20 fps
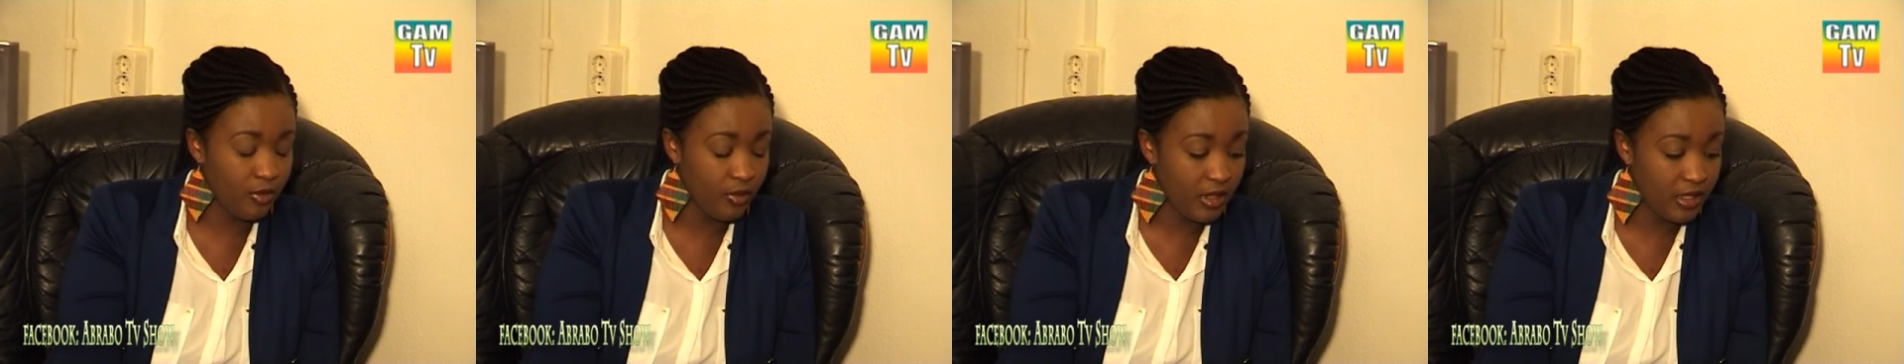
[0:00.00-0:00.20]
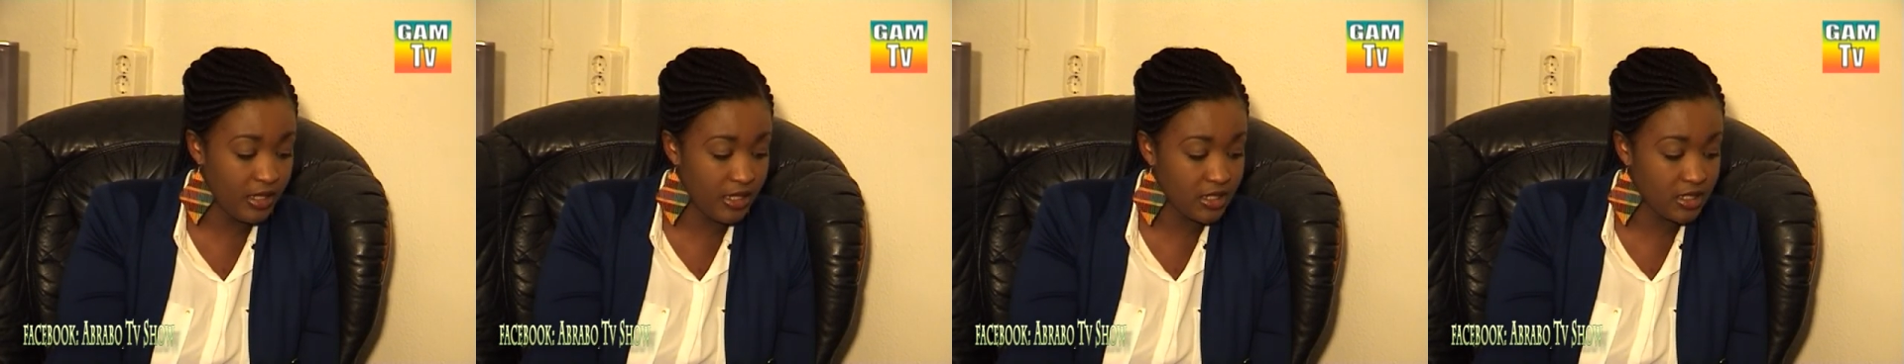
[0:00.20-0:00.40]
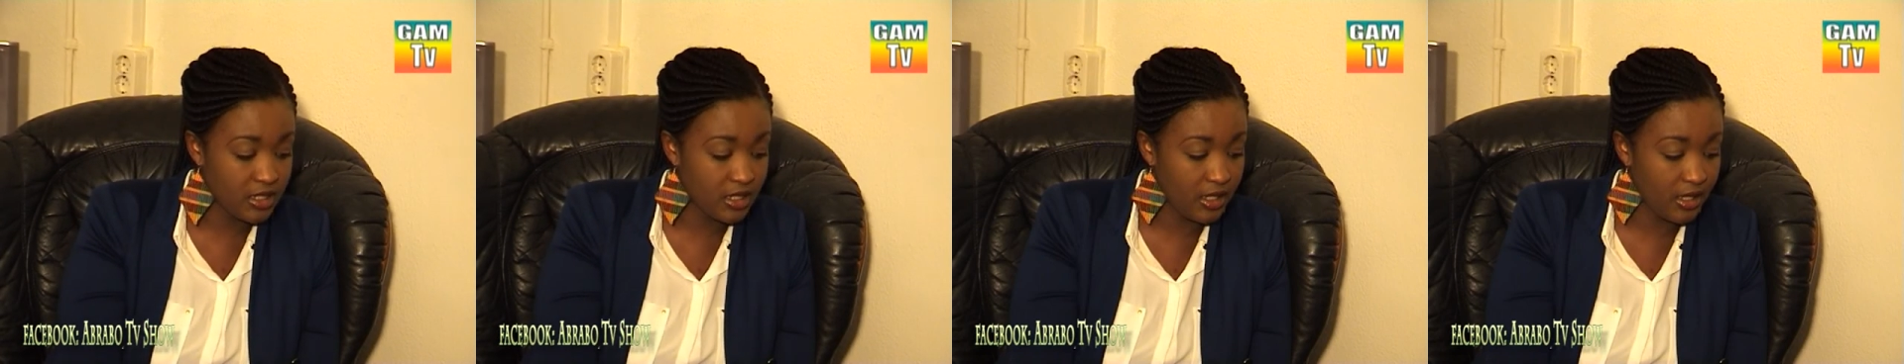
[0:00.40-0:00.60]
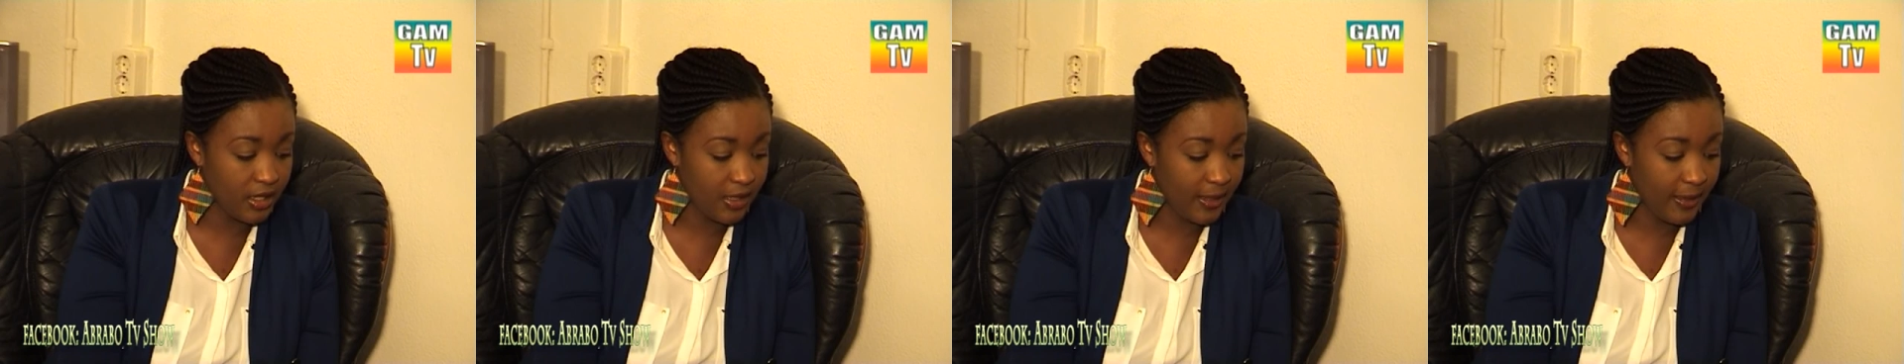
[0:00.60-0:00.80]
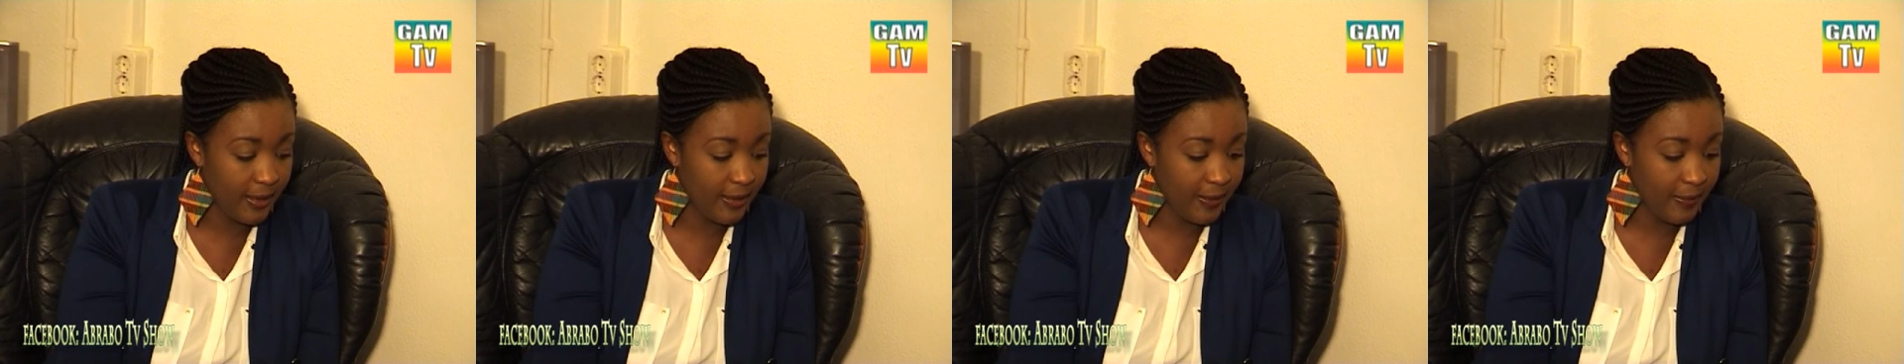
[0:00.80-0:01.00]

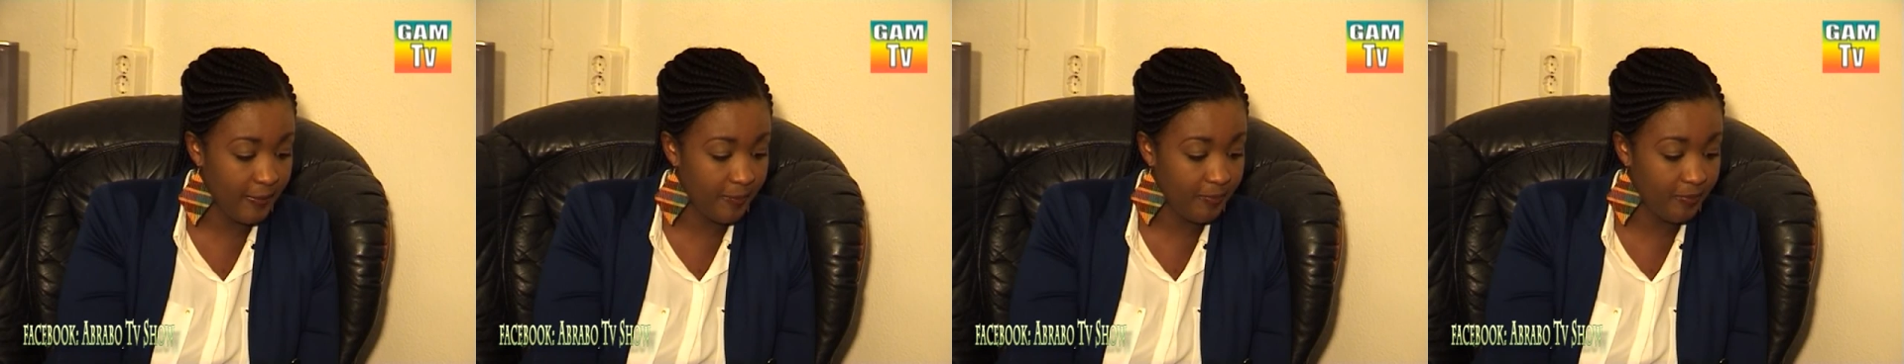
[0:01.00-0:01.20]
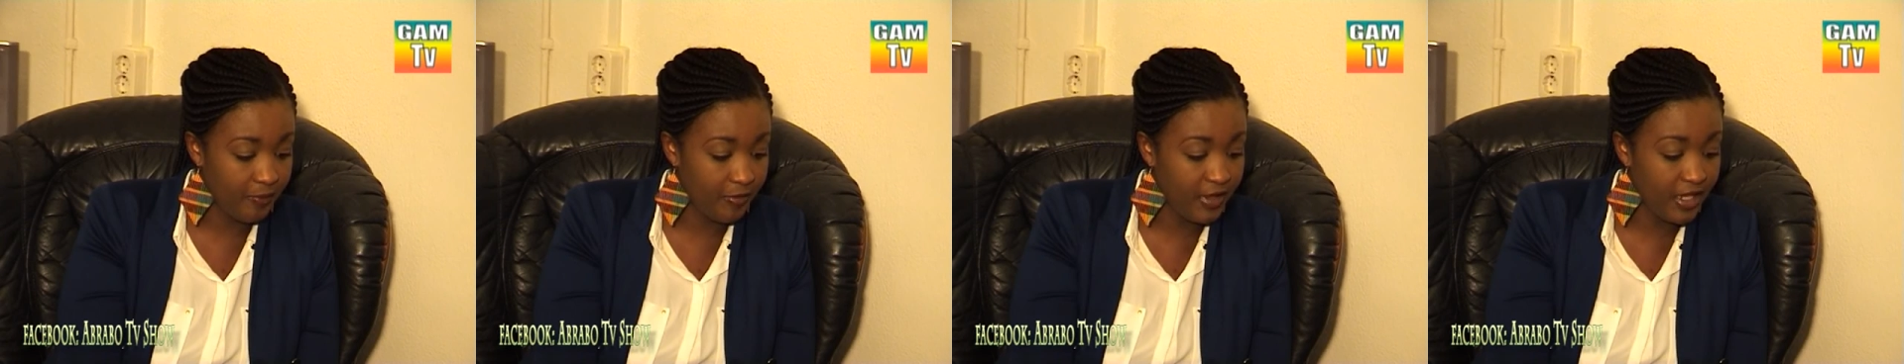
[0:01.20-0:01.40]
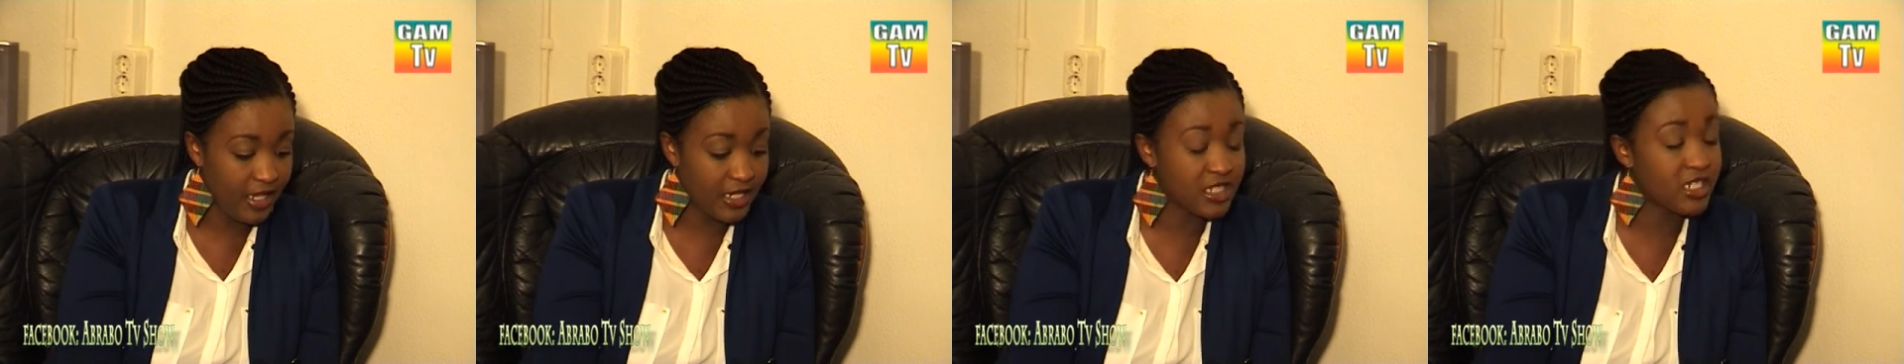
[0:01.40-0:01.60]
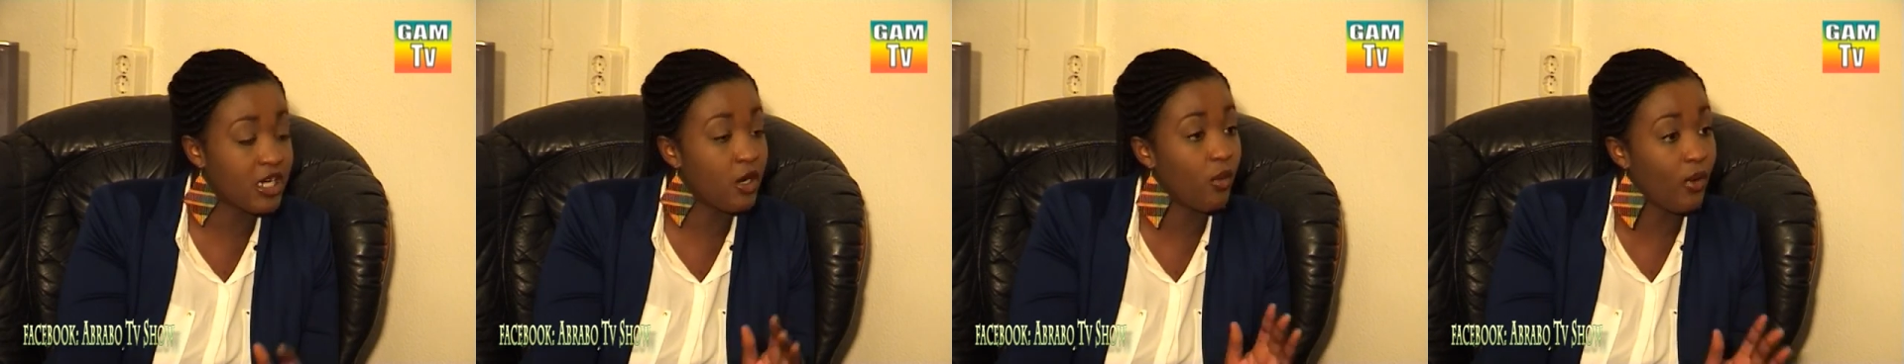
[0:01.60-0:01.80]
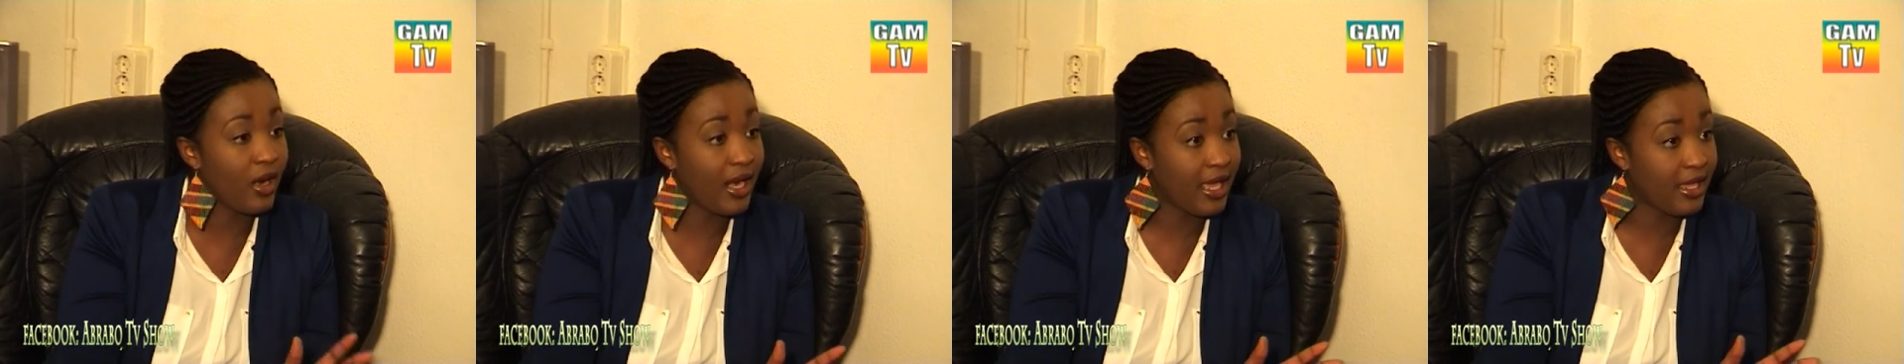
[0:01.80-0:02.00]
near
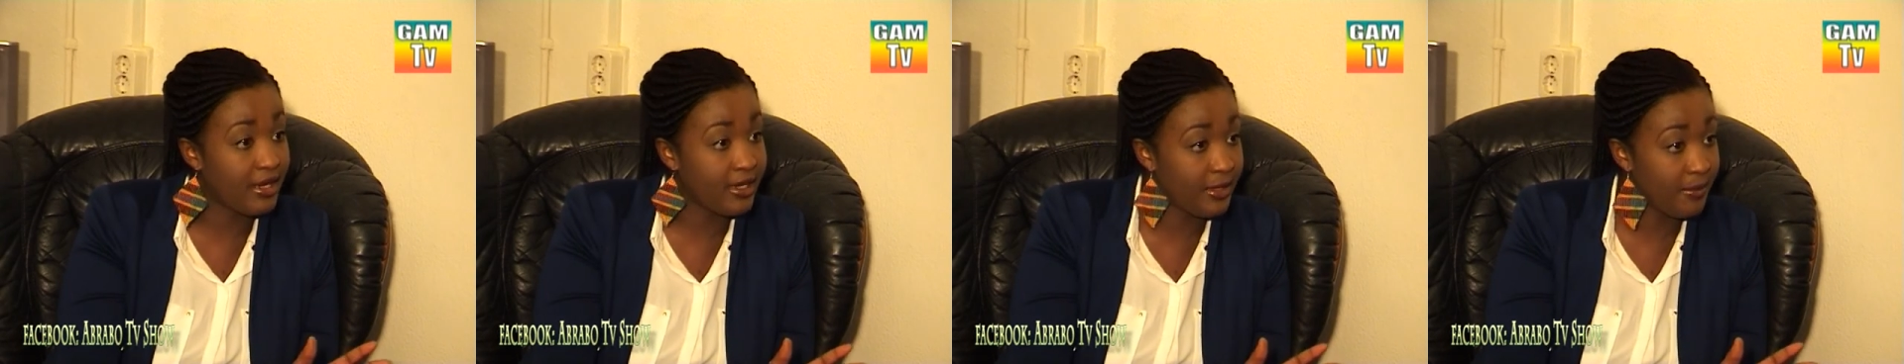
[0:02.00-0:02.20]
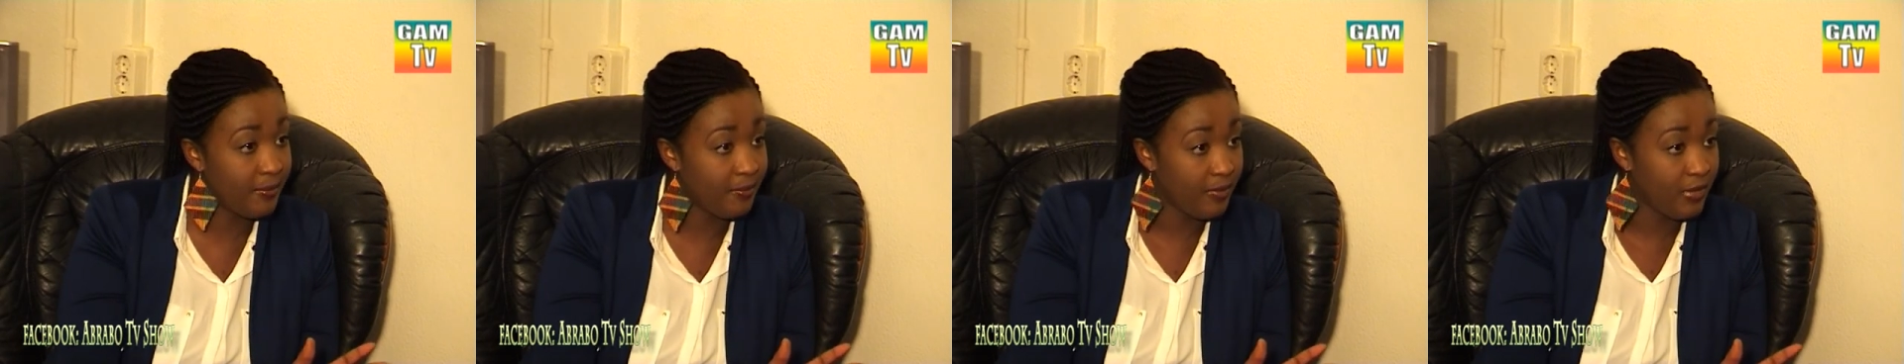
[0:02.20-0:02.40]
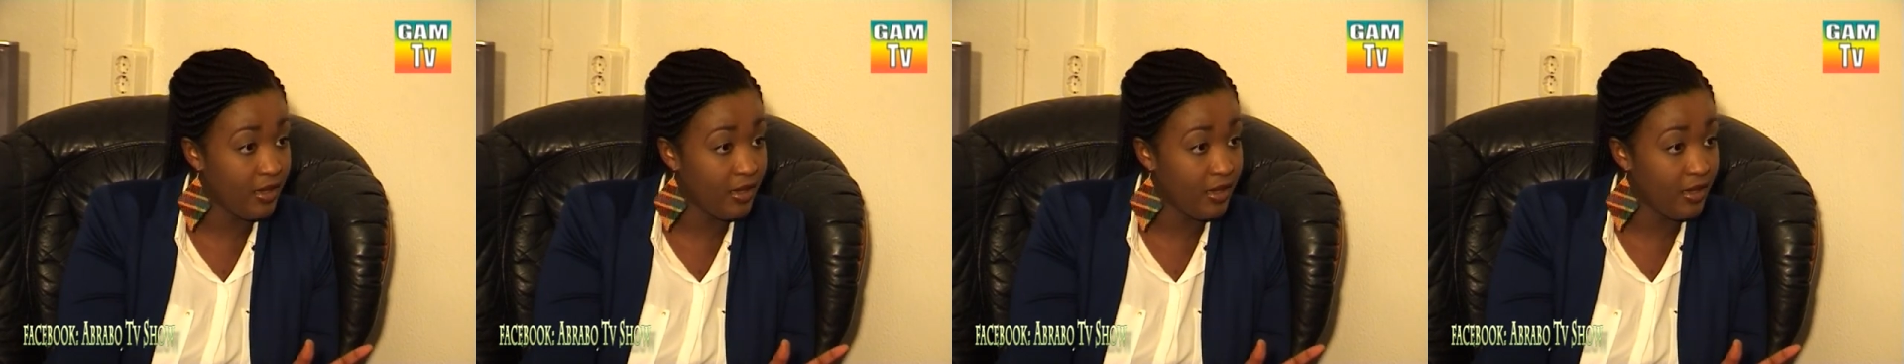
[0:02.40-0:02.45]
Chempaladia